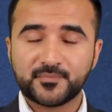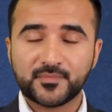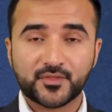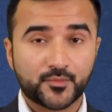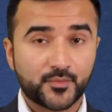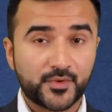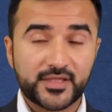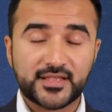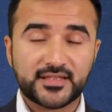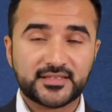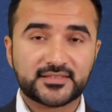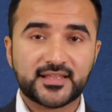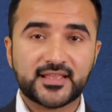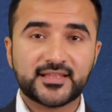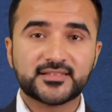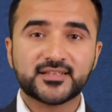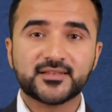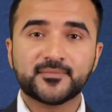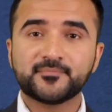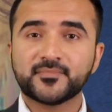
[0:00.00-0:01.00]
3 years
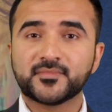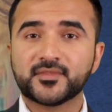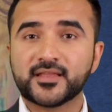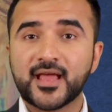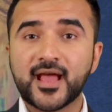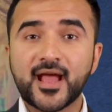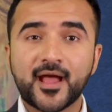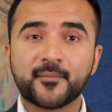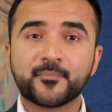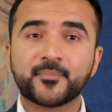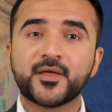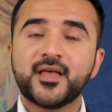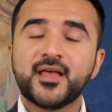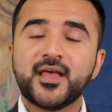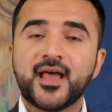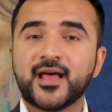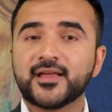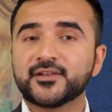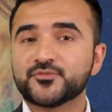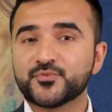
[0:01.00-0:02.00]
later, the app
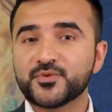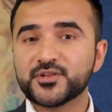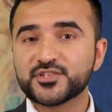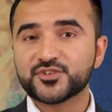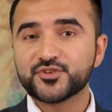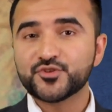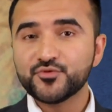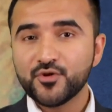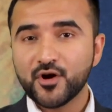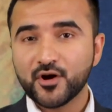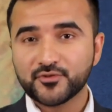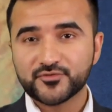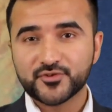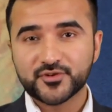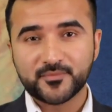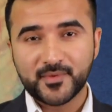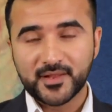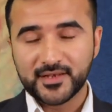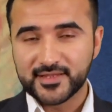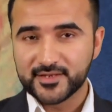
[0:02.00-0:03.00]
had reached
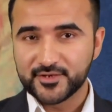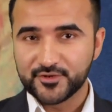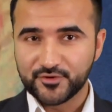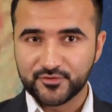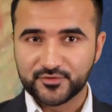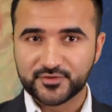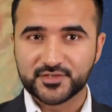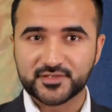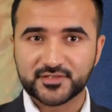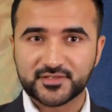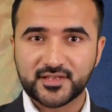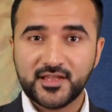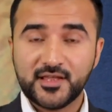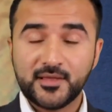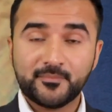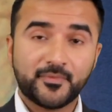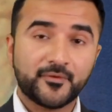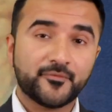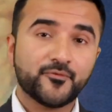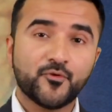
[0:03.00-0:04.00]
200 million users
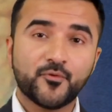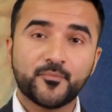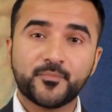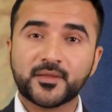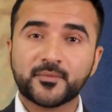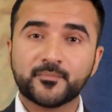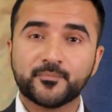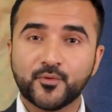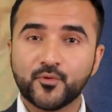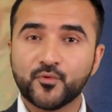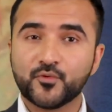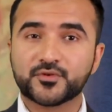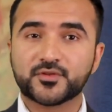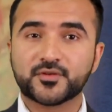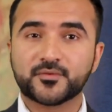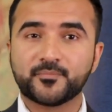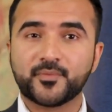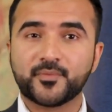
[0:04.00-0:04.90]
before being bought